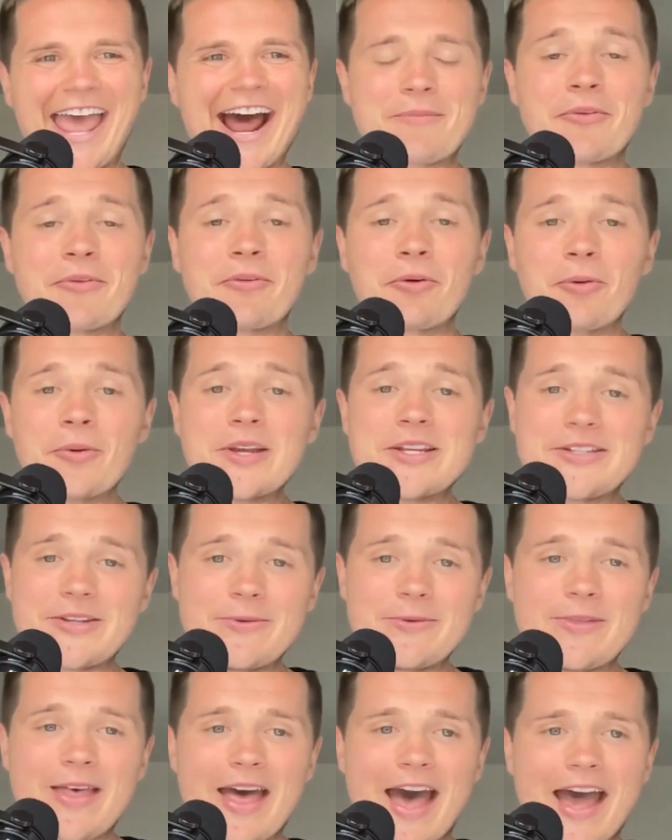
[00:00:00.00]
before we do
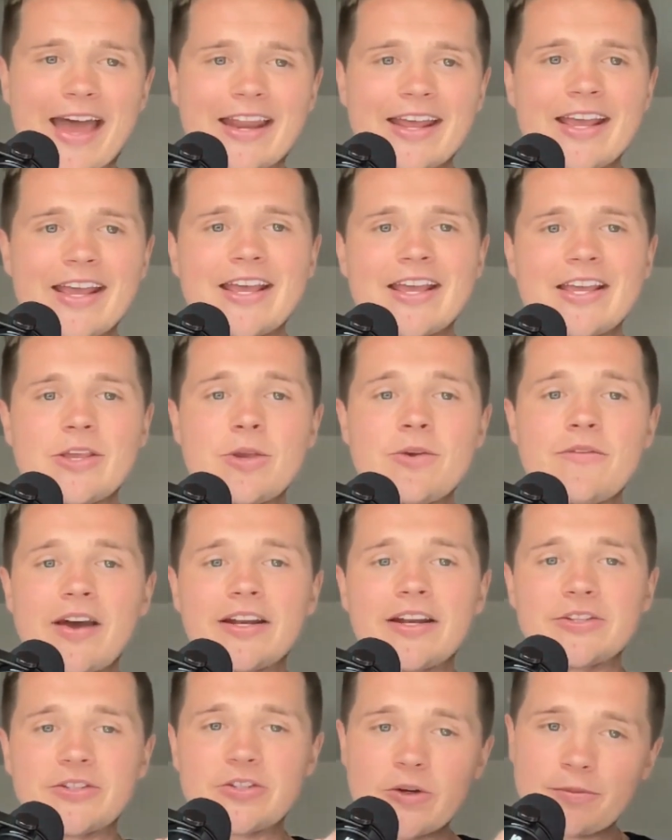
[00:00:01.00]
that, you've had a
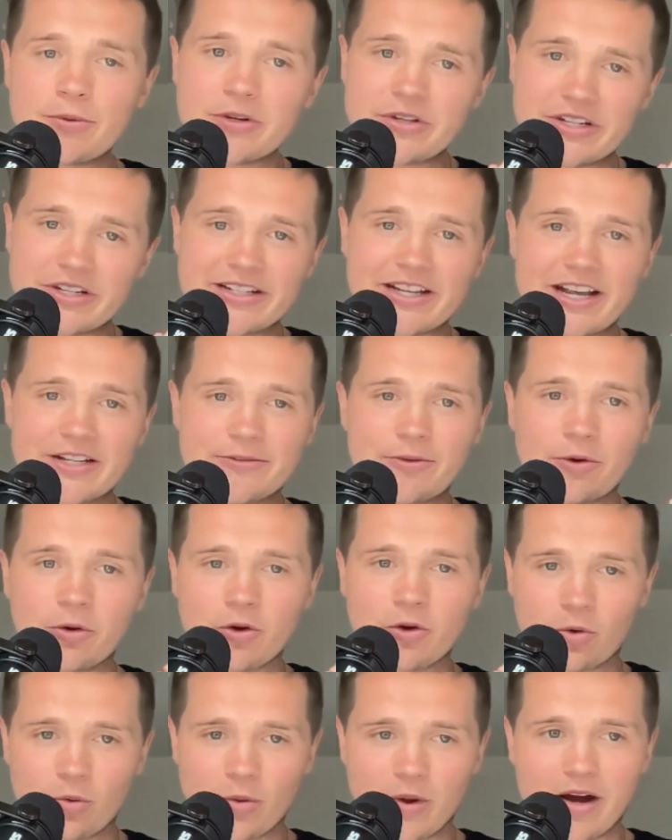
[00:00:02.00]
super successful
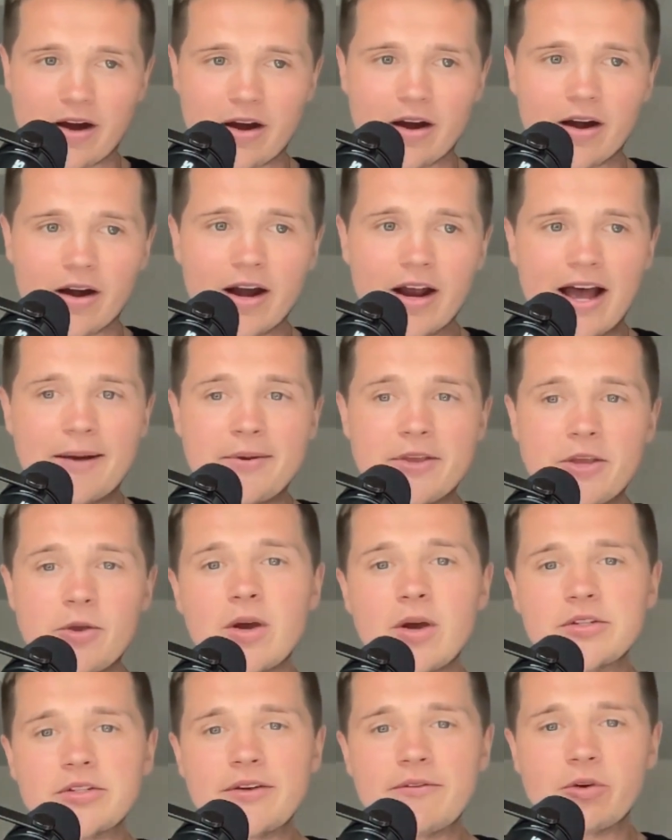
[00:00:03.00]
career, but you
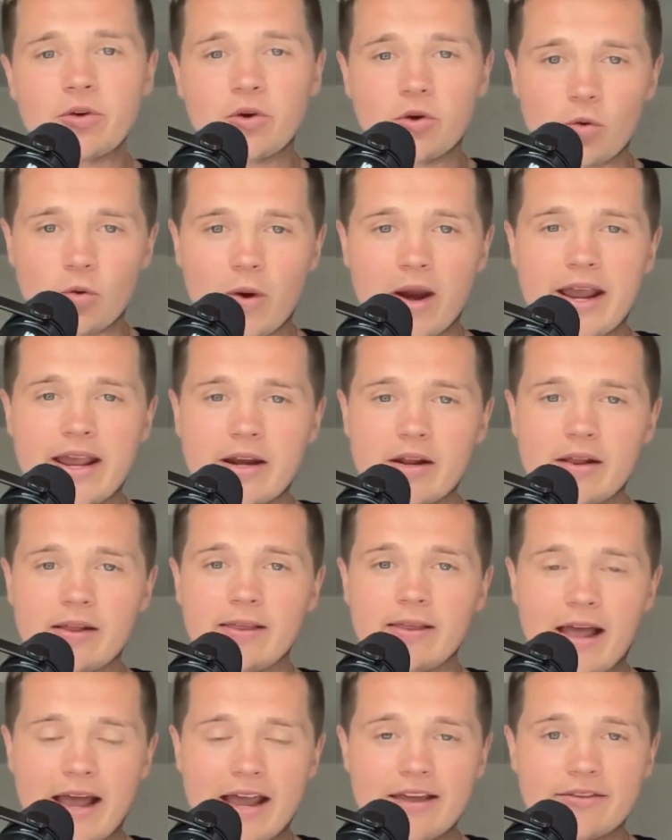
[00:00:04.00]
also have a great
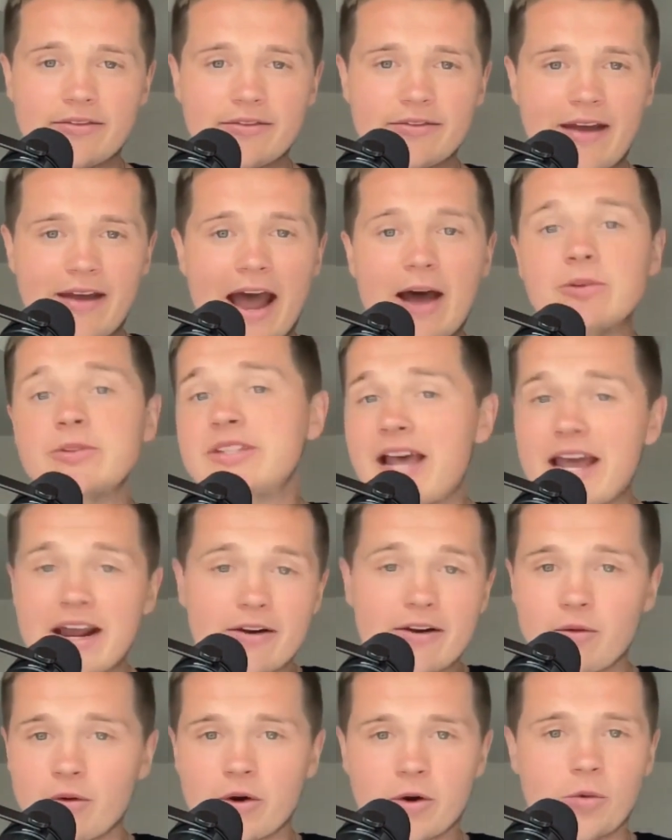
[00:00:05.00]
life outside of
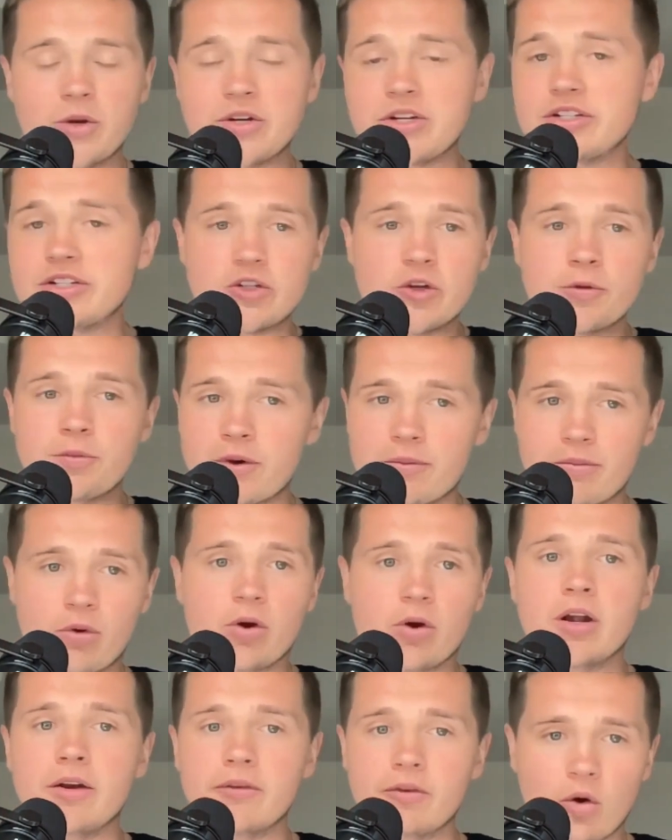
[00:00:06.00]
work, which is super
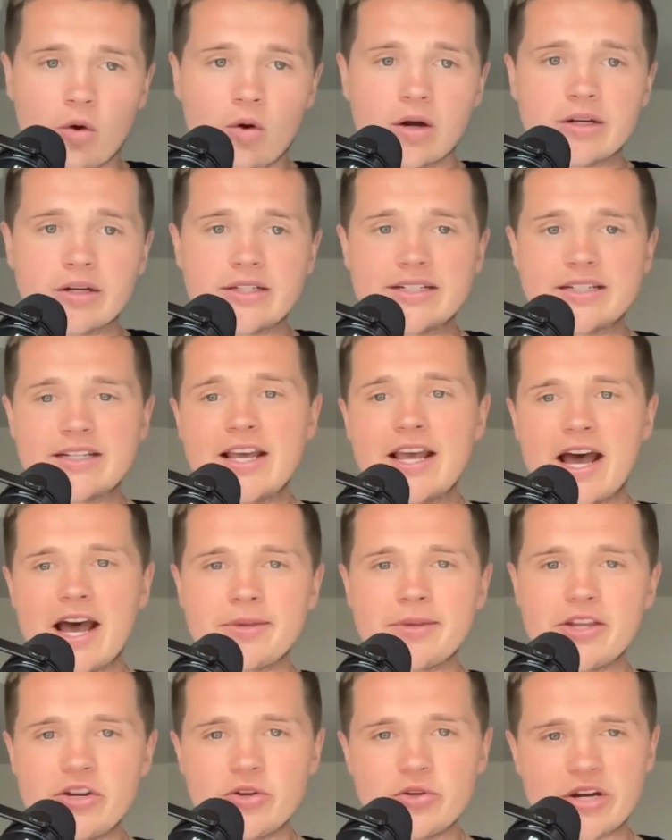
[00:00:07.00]
important, of course.
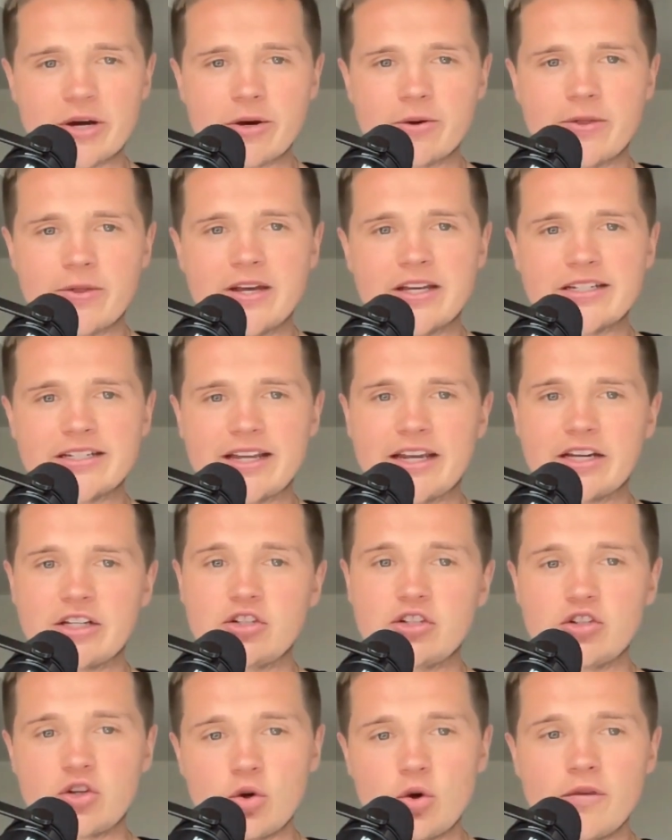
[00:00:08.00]
Can you share with us like
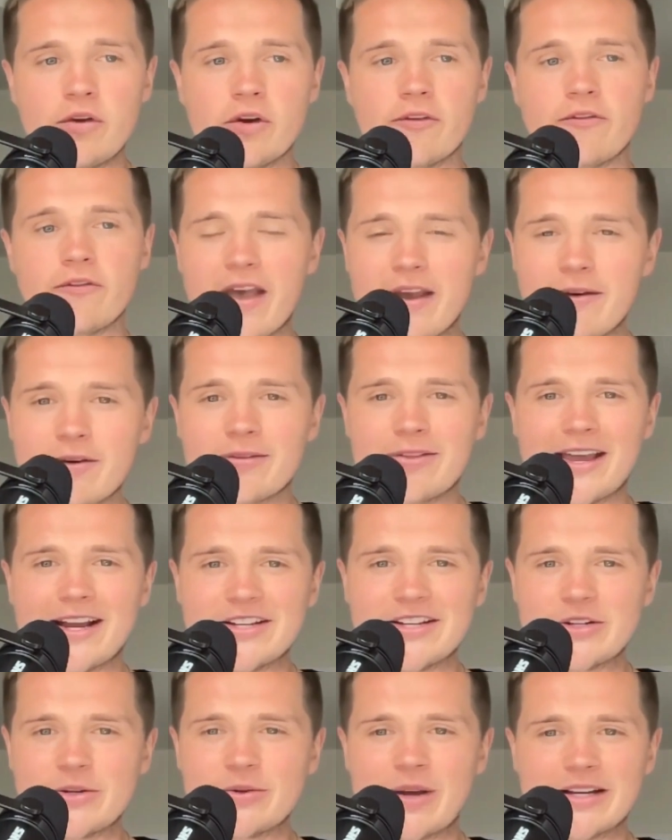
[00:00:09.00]
two of your favorite
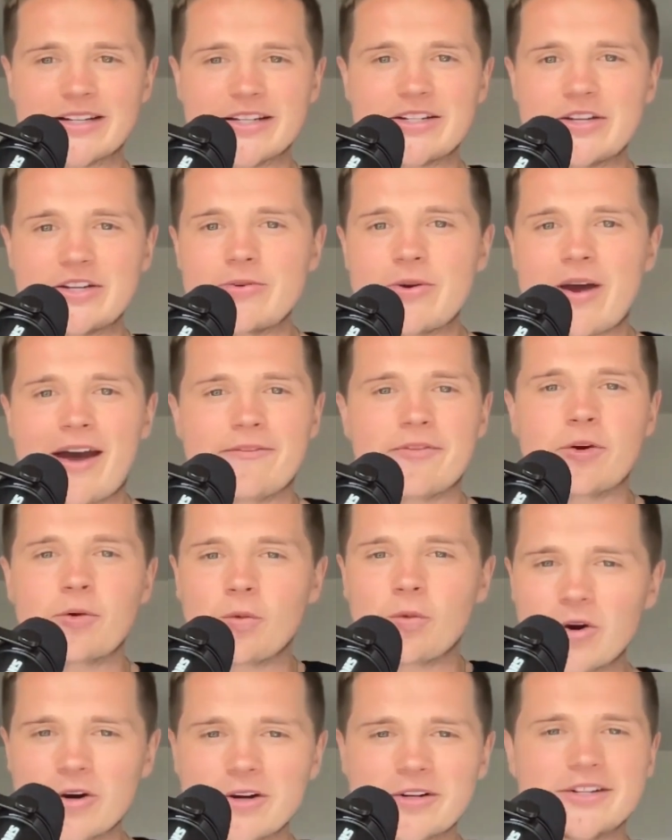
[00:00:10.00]
things you like to do after
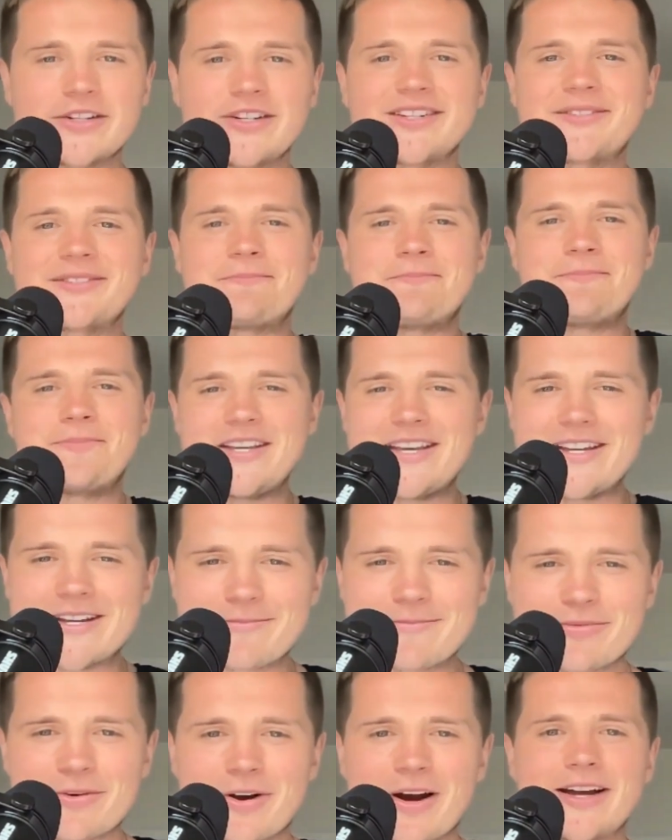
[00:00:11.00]
work to just
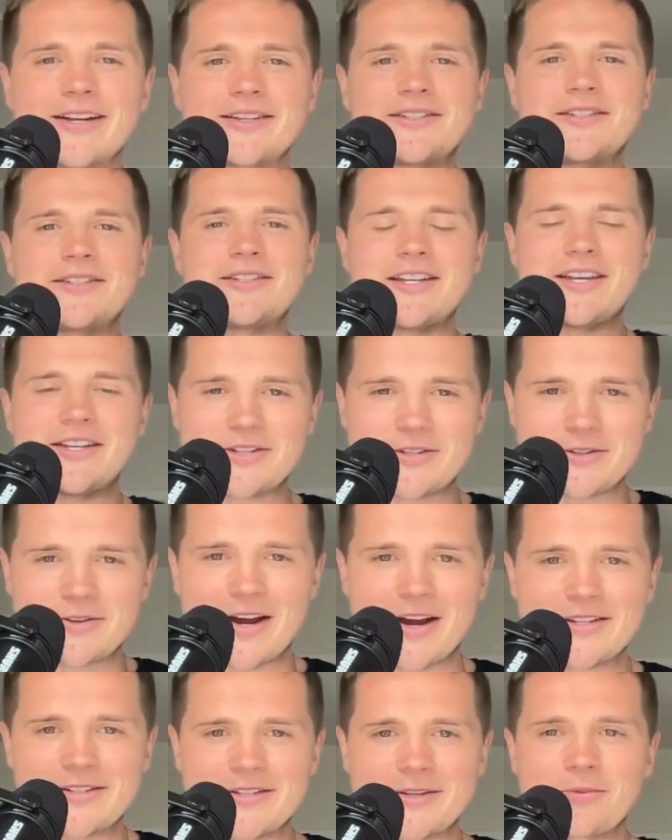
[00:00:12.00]
decompress,
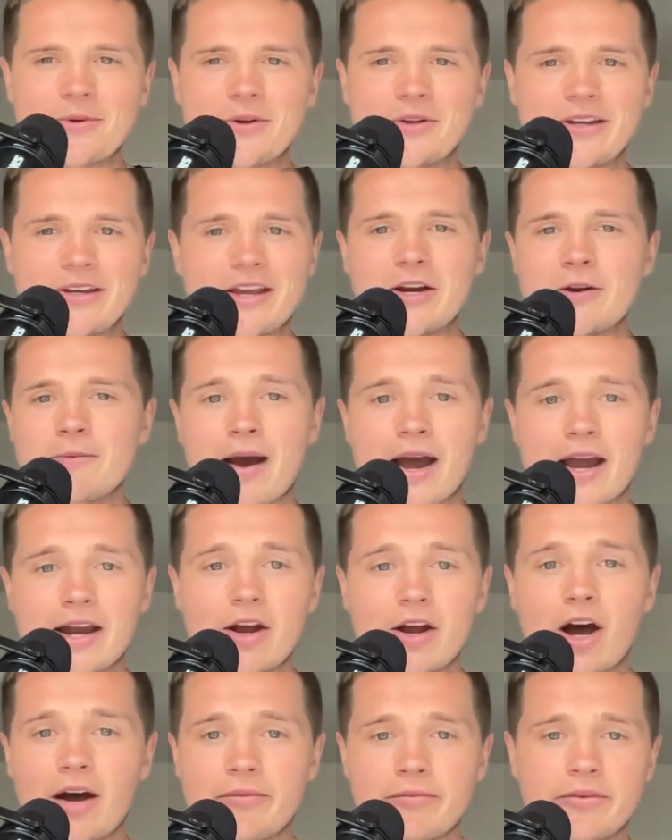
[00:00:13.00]
de-stress, and really get your mind
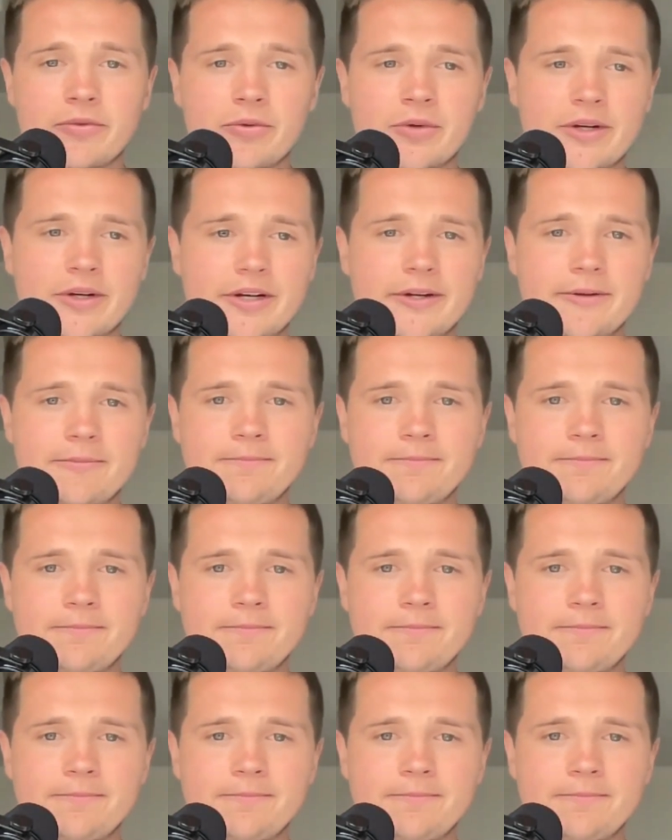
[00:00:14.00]
off of work?